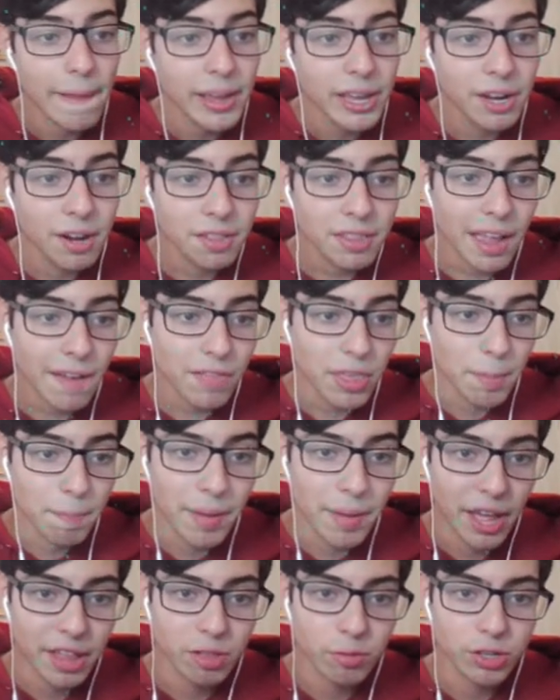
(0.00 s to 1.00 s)
He doesn't have the
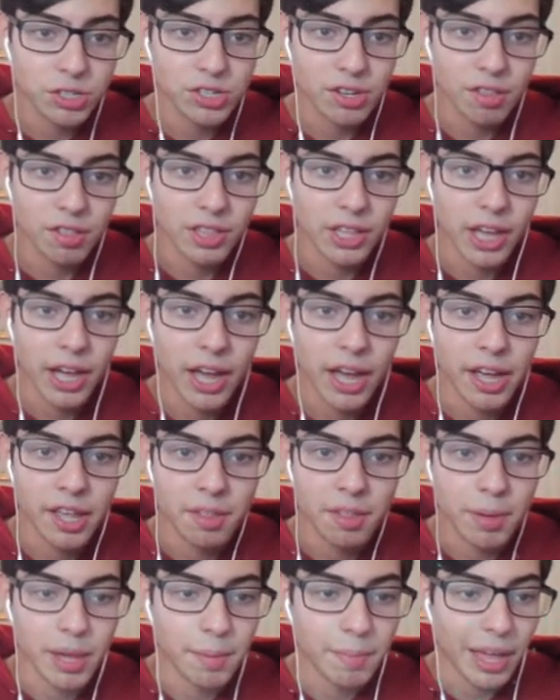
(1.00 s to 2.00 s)
best switch-ins to Ice
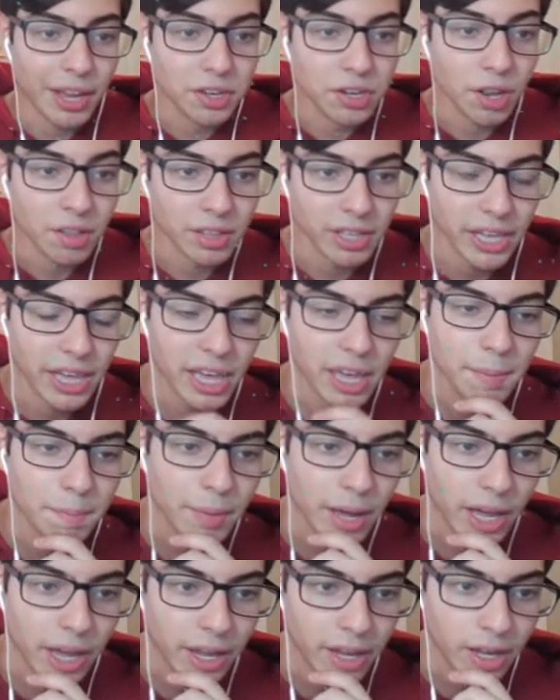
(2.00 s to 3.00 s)
Beam that doesn't get hit
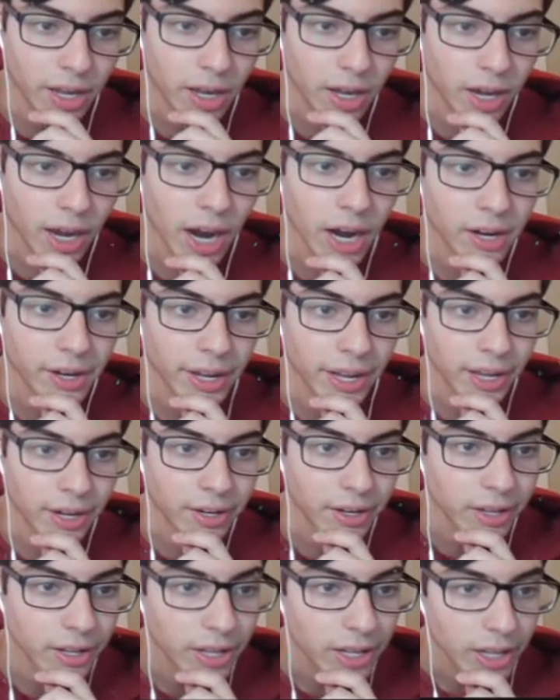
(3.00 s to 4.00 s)
by Iron Head,